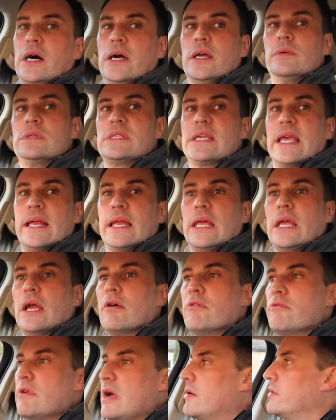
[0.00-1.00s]
I was getting
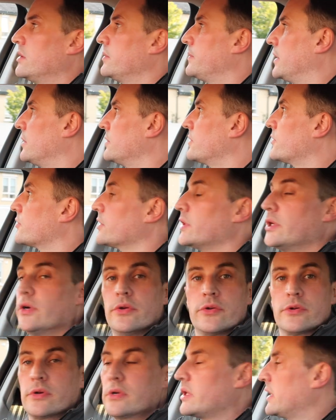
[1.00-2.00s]
around about
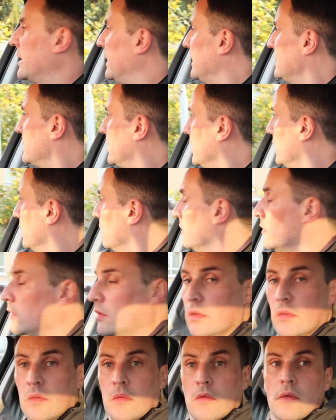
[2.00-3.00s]
390,
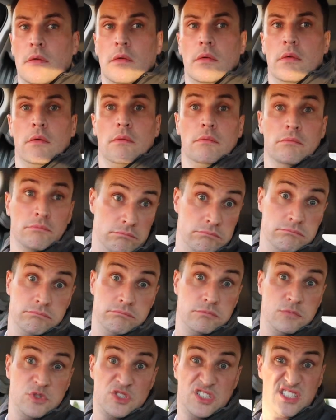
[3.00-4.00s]

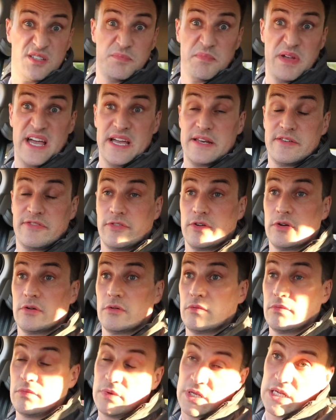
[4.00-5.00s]
which isn't bad
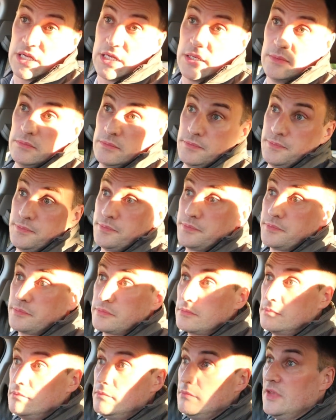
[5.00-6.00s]
for
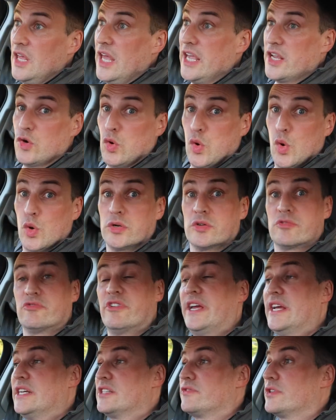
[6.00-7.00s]
a quoted
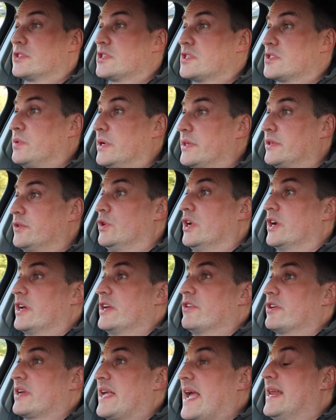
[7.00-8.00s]
range versus what
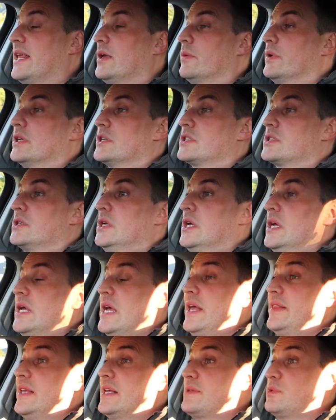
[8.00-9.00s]
you're getting with it.
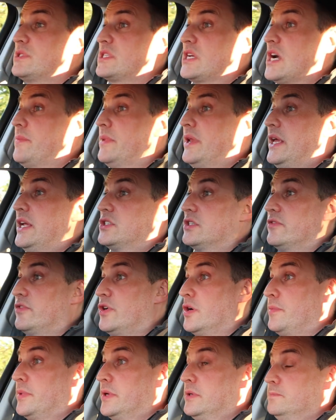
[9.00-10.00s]
And that was a combination of
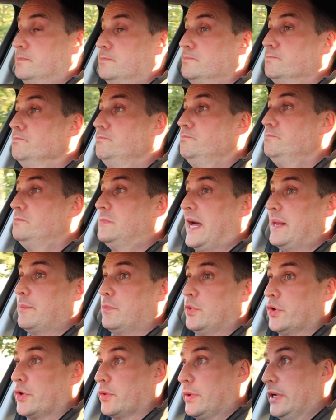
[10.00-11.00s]
urban and
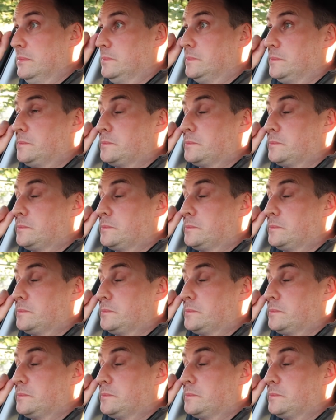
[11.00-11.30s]
motorway.